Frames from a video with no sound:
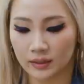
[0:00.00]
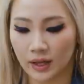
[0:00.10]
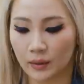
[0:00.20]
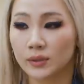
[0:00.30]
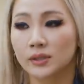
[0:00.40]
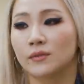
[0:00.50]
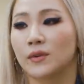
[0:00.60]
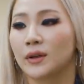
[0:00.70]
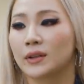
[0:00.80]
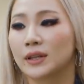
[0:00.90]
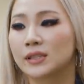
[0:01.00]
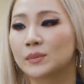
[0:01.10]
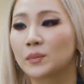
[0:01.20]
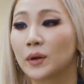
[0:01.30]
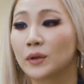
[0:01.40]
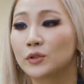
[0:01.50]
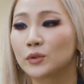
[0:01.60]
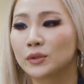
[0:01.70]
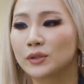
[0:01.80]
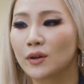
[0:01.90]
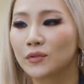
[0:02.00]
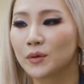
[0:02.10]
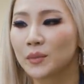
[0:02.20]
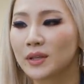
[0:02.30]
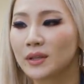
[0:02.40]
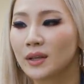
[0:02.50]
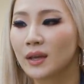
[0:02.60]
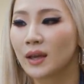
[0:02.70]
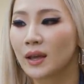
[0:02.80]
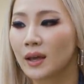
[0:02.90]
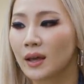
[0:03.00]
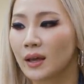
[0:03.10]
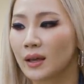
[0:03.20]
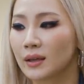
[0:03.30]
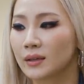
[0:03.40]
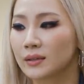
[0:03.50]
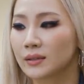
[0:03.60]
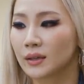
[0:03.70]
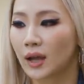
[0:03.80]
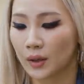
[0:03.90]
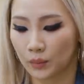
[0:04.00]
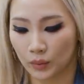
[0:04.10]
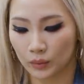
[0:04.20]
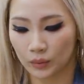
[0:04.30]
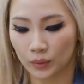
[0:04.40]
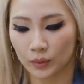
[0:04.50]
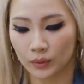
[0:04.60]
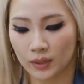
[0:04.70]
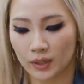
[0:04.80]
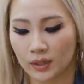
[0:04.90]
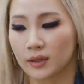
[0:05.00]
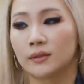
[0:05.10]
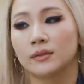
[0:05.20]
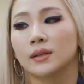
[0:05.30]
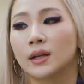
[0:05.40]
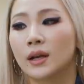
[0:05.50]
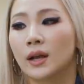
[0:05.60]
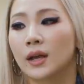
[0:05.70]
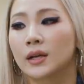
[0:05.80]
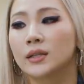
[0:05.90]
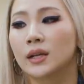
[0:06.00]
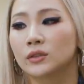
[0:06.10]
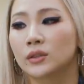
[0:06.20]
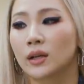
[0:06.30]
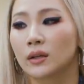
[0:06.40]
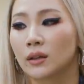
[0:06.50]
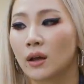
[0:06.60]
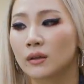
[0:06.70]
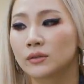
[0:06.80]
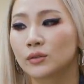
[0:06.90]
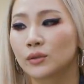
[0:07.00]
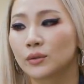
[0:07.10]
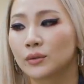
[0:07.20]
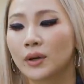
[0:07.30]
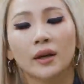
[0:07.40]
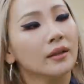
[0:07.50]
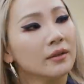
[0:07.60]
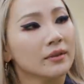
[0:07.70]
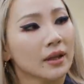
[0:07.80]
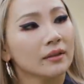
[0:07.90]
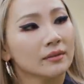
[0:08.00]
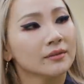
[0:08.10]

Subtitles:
That was a very, like, spiritual song for me. And I wrote the whole thing and I connect to that a lot, so I love that.